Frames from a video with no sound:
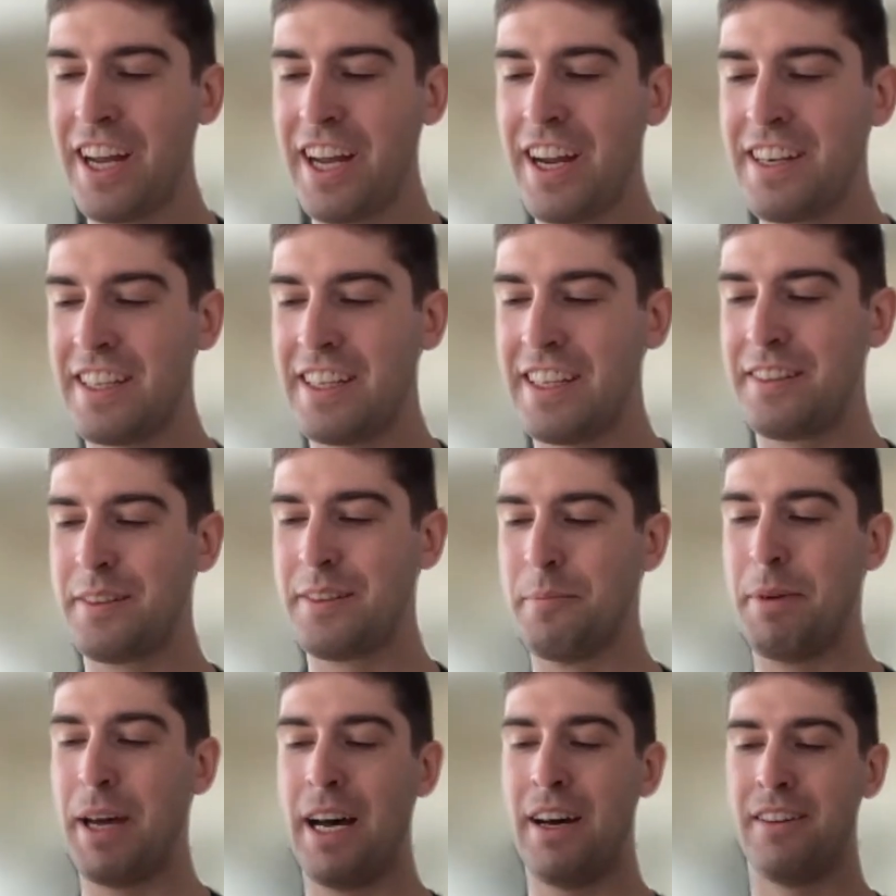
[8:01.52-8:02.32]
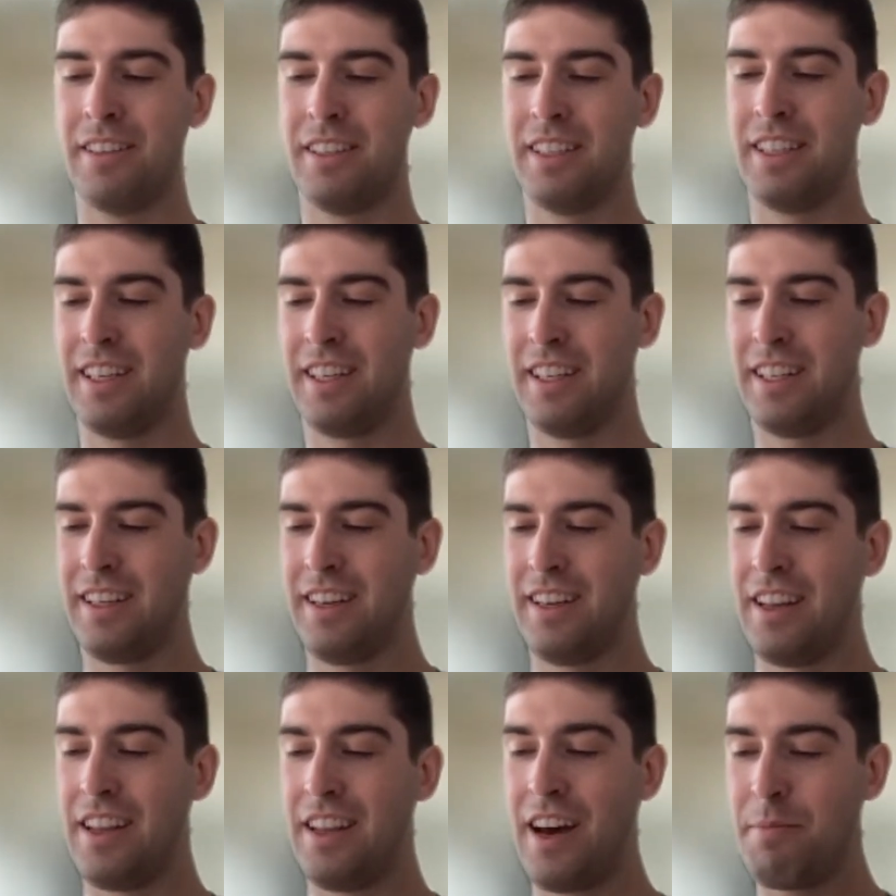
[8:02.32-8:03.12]
ideas about
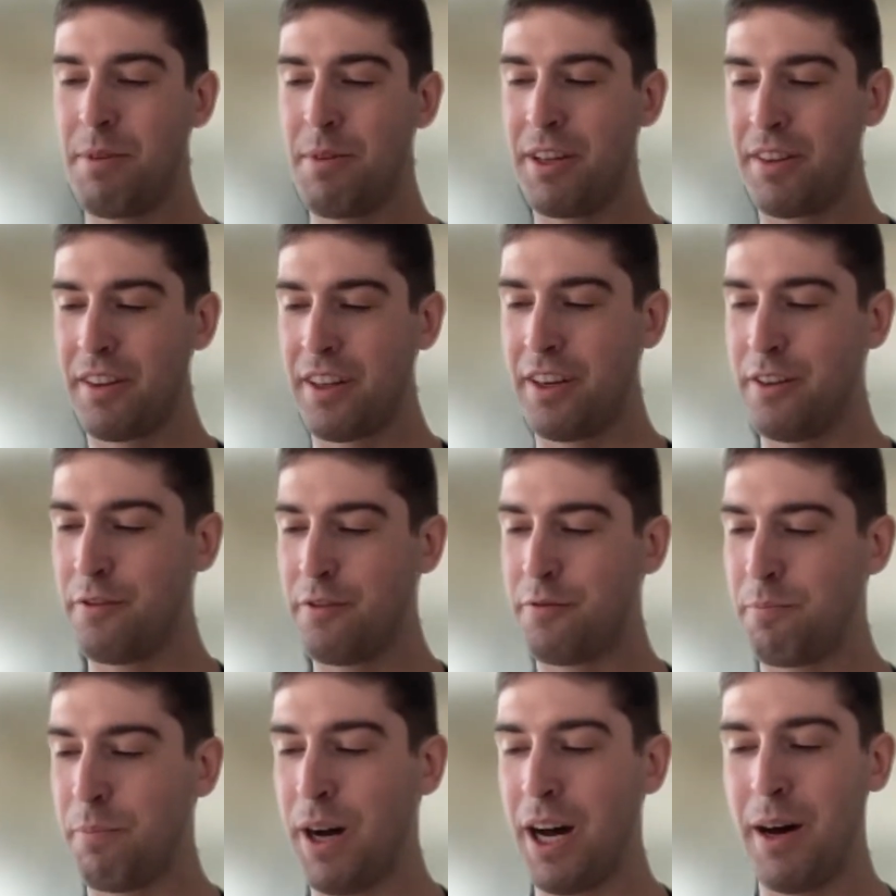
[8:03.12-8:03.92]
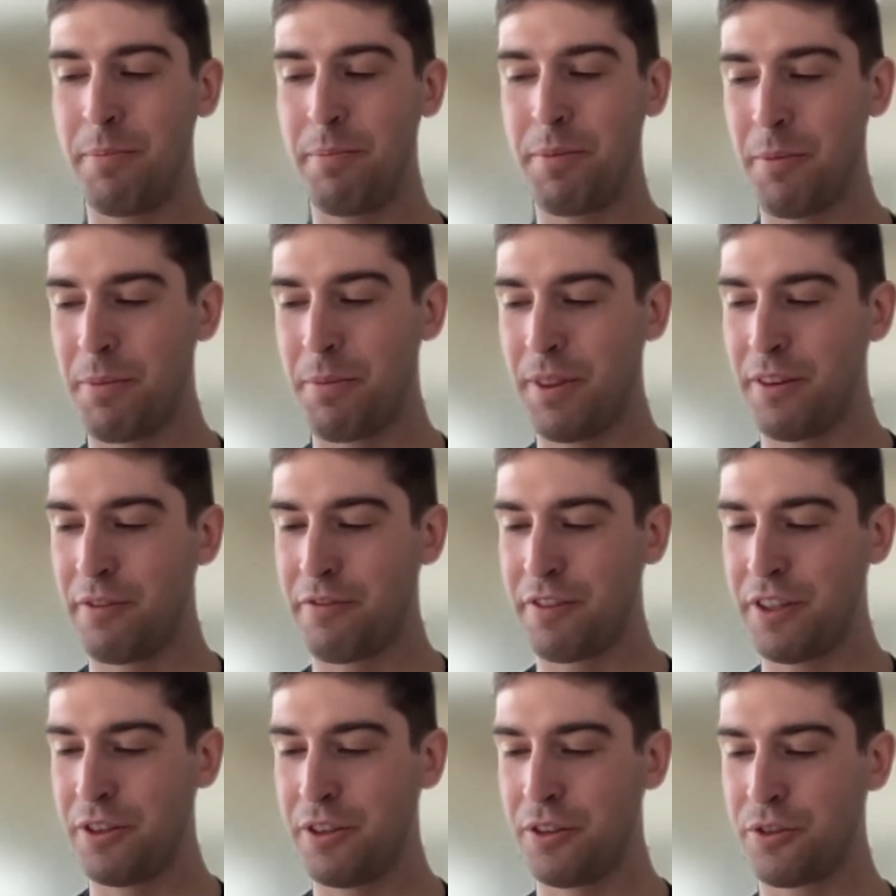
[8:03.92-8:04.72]
alignment that have popped up in the
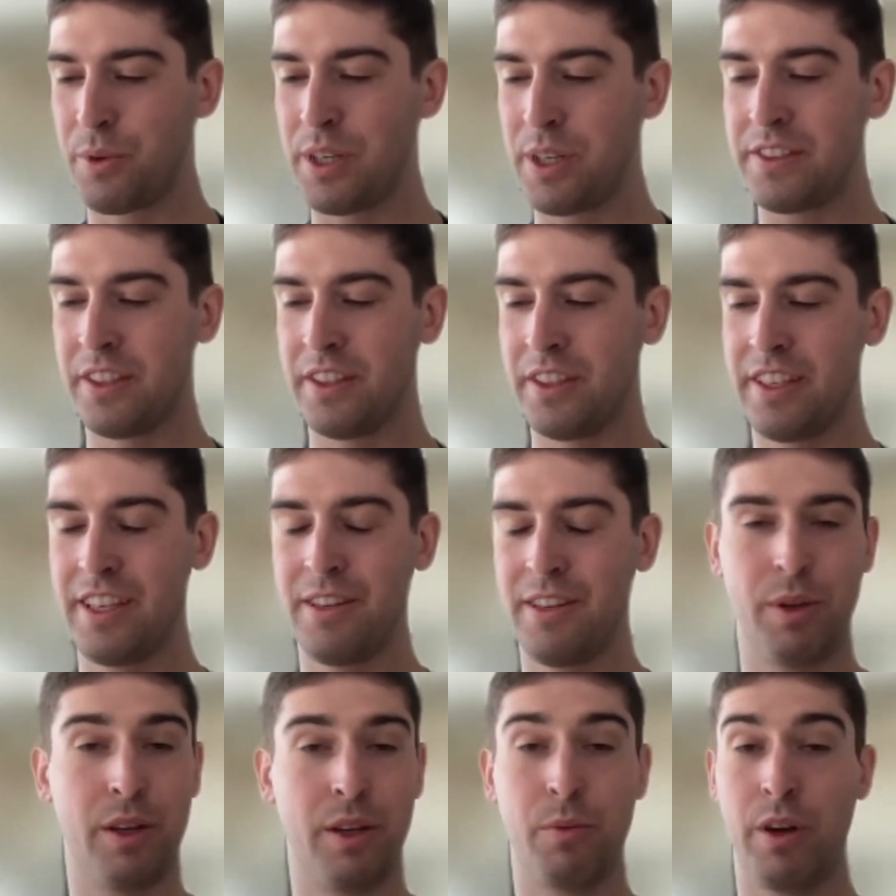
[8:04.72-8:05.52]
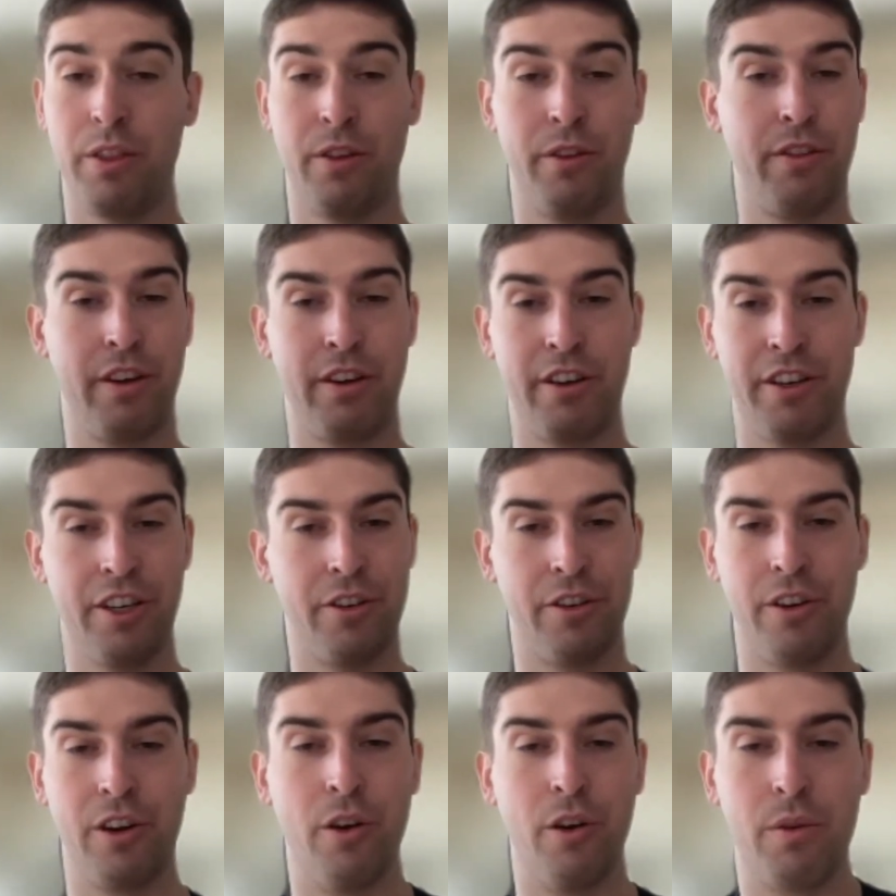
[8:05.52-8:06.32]
field recently, like whether they're
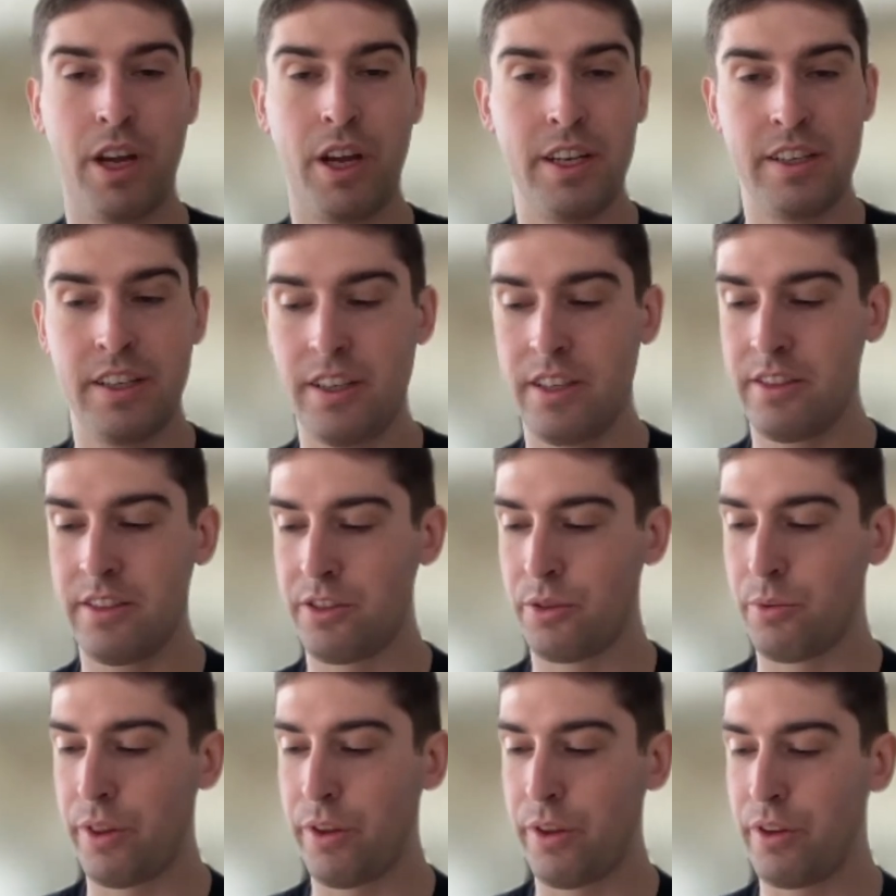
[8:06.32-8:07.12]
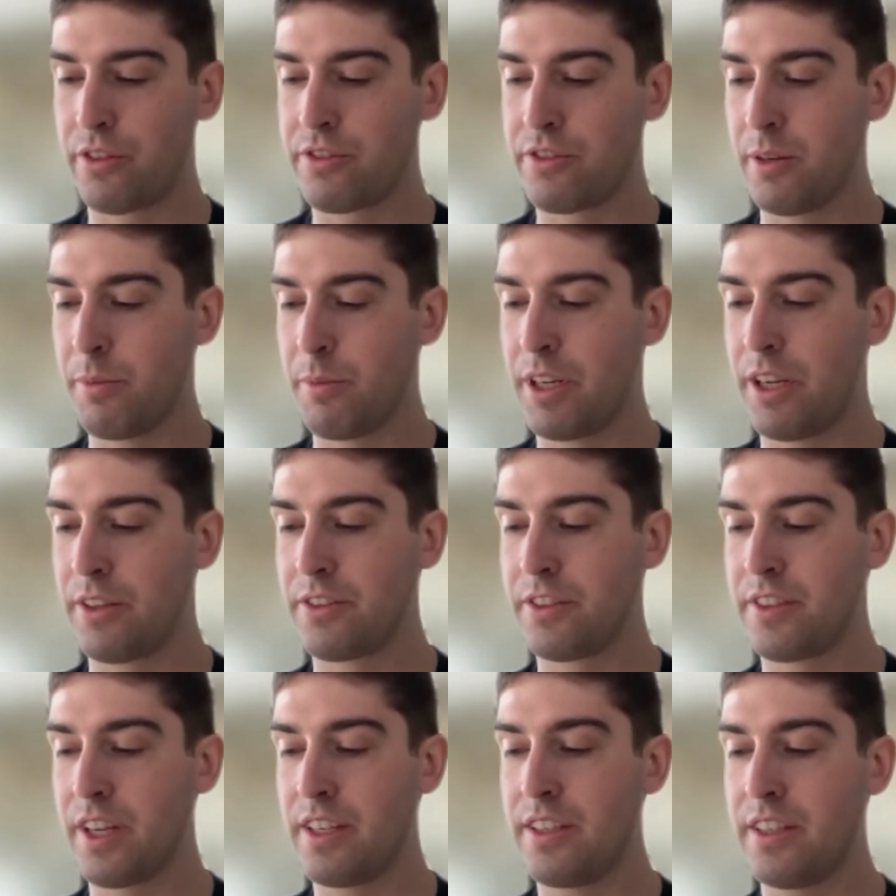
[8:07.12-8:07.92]
your own ideas or whether they're someone
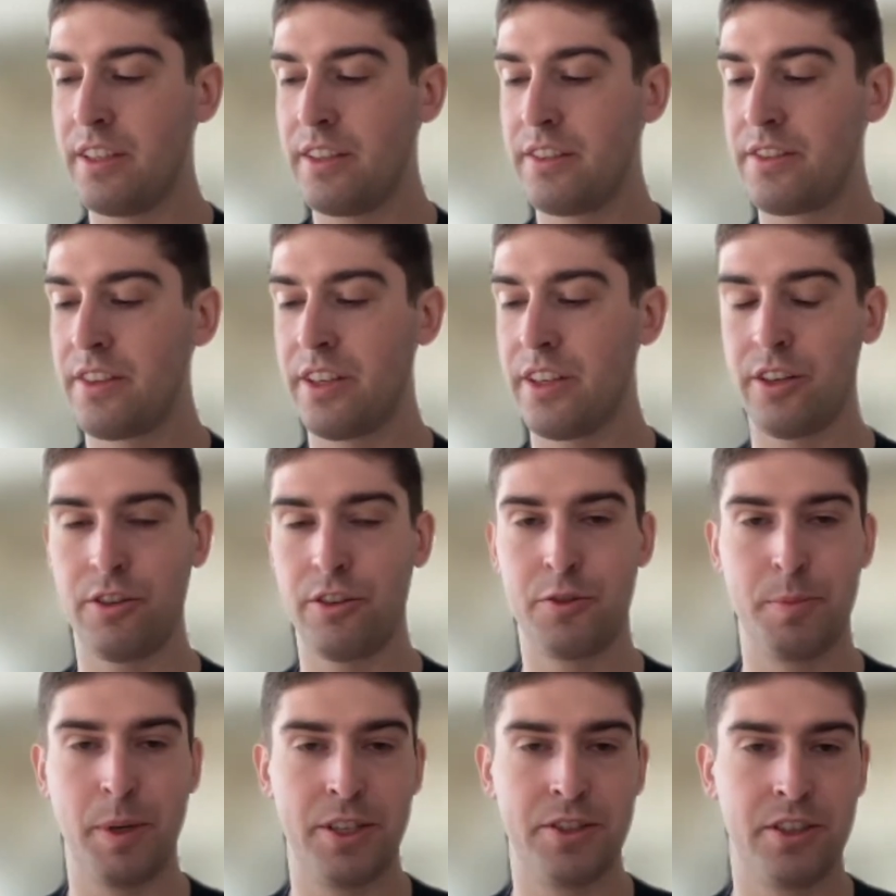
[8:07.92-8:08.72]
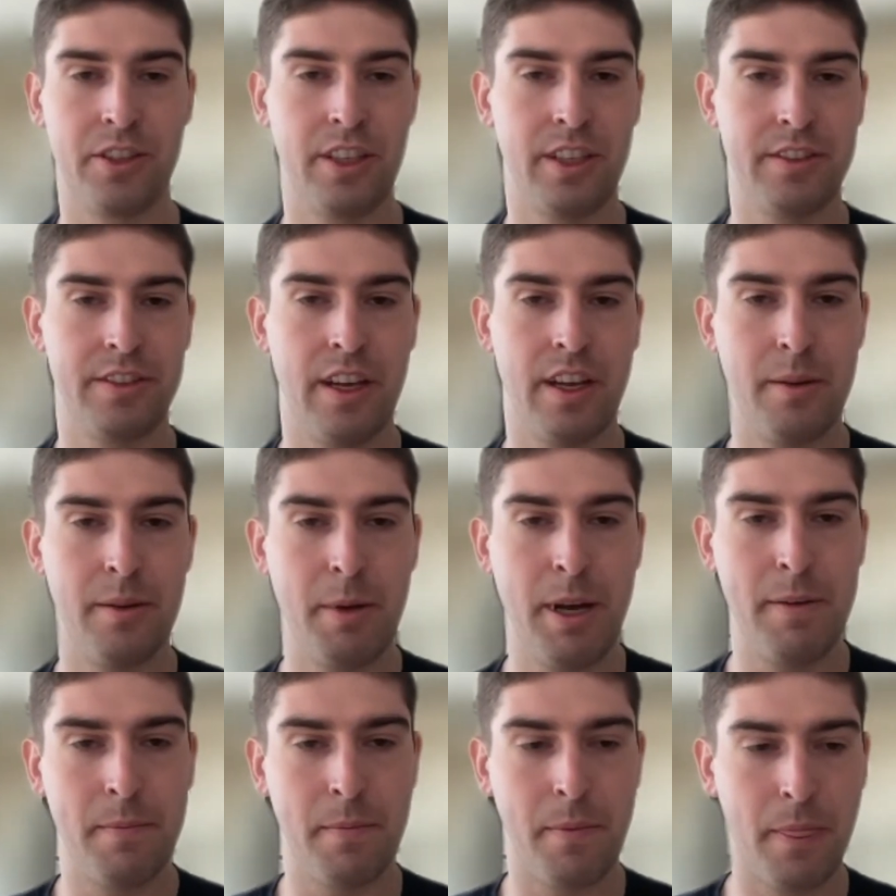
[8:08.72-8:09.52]
else's ideas that you're especially excited
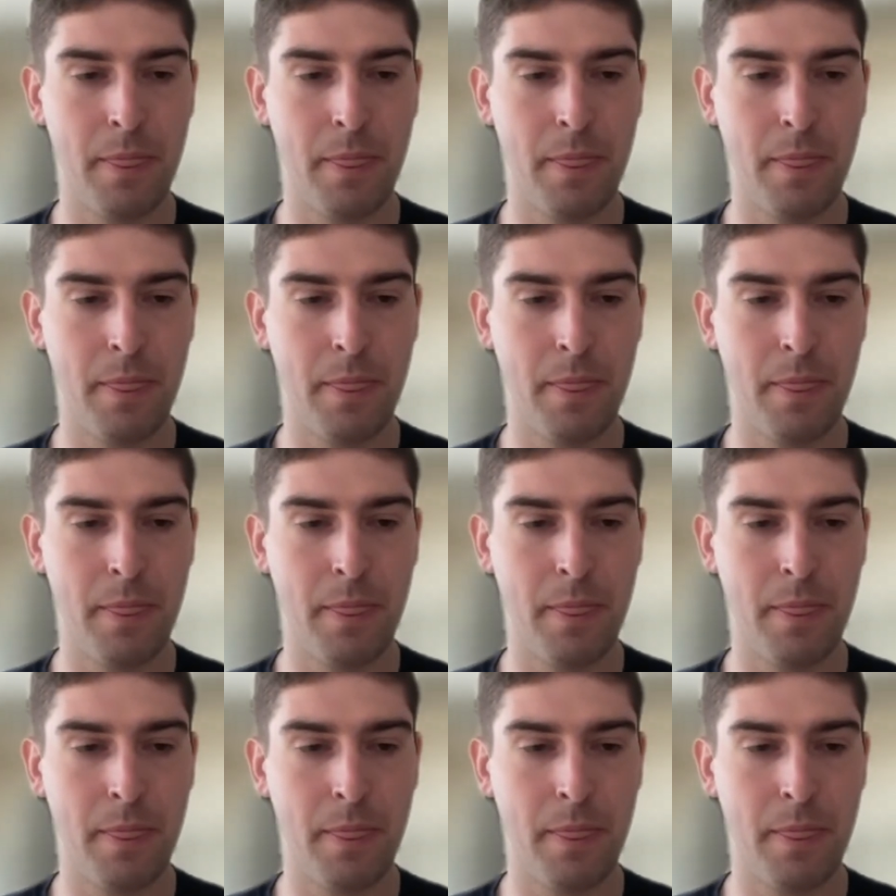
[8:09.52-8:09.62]
about?